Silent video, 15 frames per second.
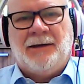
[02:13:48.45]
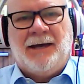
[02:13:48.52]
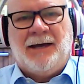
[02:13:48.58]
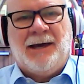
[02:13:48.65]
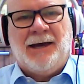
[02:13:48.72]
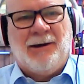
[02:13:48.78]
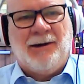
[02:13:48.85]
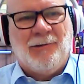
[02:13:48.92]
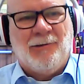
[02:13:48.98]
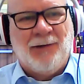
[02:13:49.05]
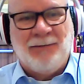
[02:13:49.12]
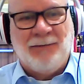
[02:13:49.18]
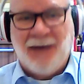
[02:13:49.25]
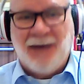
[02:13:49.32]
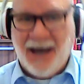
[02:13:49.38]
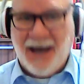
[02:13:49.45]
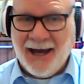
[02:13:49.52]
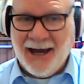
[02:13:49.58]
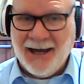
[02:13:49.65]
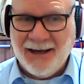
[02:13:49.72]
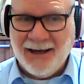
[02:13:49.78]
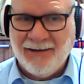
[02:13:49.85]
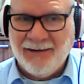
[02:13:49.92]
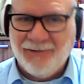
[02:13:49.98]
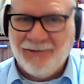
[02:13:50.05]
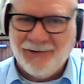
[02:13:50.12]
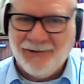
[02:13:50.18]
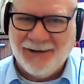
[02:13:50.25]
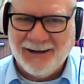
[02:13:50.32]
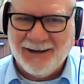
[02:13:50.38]
how we behave,
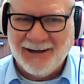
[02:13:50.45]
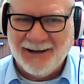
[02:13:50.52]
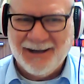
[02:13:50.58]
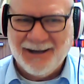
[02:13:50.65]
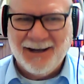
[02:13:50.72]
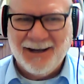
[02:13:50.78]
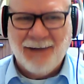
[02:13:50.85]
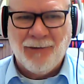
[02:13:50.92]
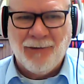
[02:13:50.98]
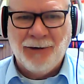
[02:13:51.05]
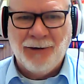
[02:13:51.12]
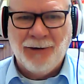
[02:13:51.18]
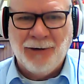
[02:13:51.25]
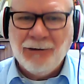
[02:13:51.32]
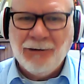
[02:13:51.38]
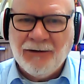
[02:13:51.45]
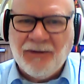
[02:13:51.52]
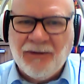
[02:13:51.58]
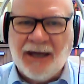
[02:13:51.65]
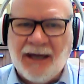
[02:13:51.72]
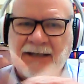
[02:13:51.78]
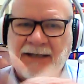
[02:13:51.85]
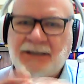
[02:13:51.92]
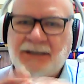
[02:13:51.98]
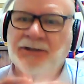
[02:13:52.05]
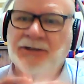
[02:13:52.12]
when all of that is